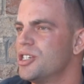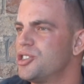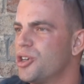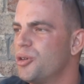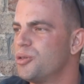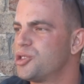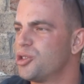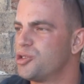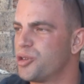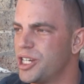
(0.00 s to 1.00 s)

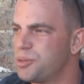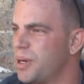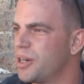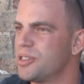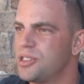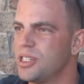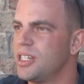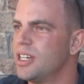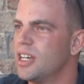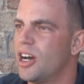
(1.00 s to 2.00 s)
So transparency,